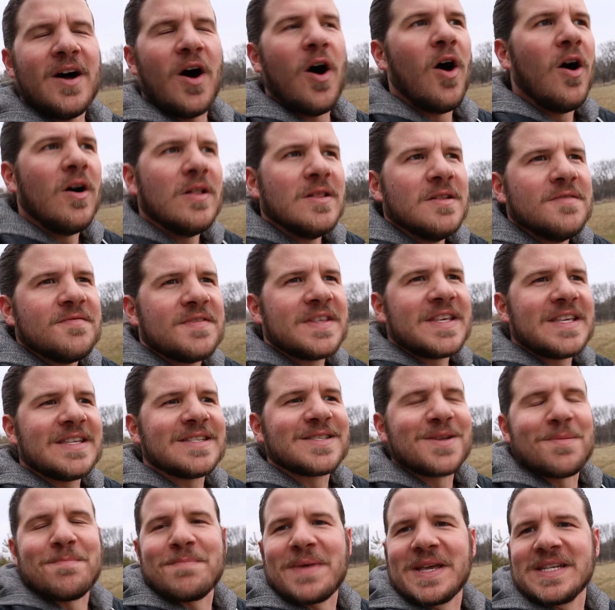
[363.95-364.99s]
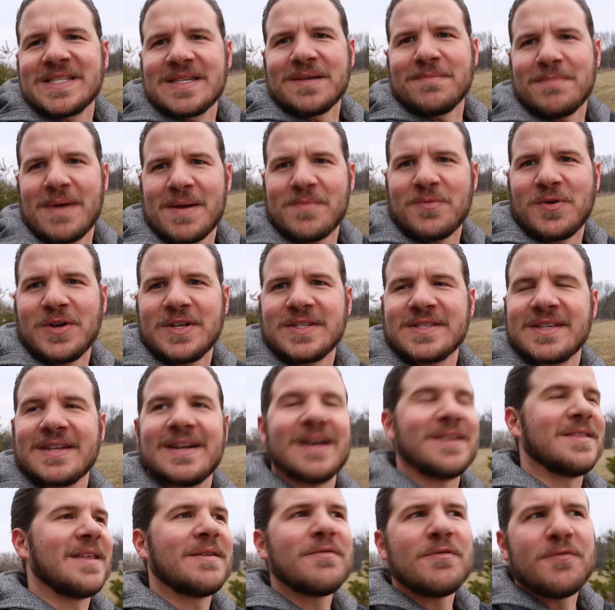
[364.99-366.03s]
All of these amazing memories that
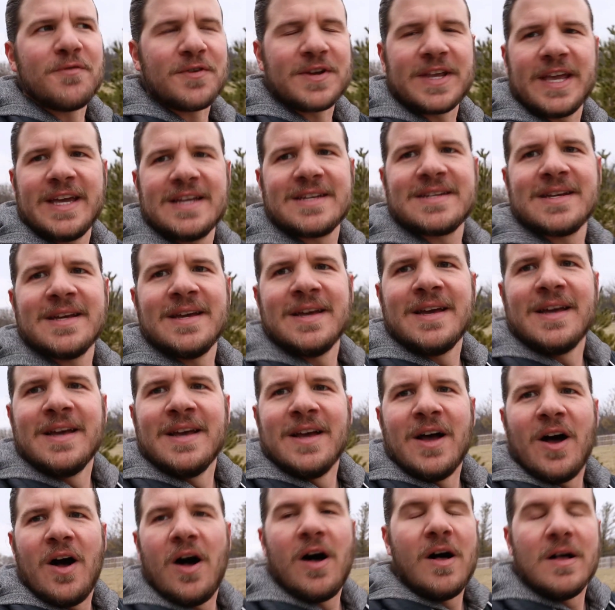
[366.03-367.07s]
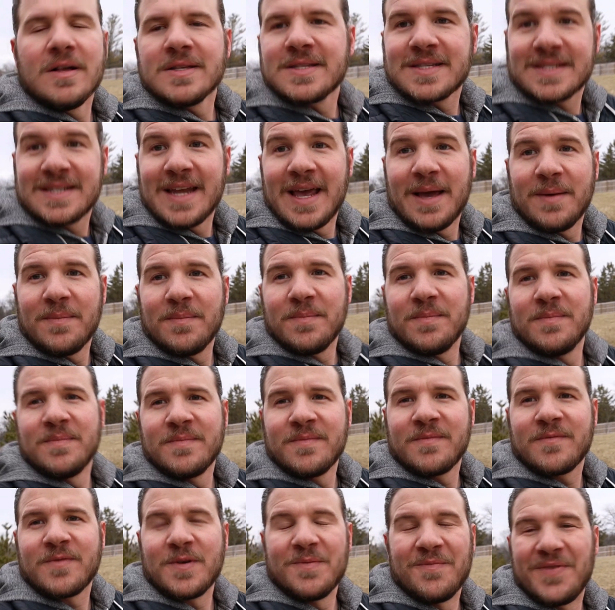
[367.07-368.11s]
I'll never forget all stem
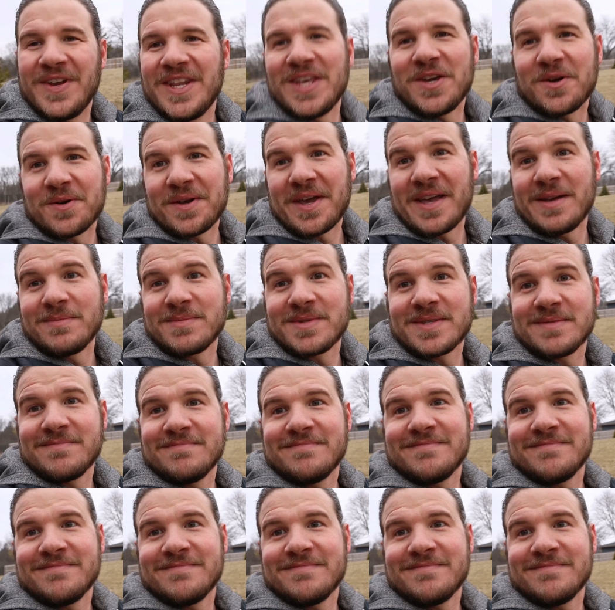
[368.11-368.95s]
from video games.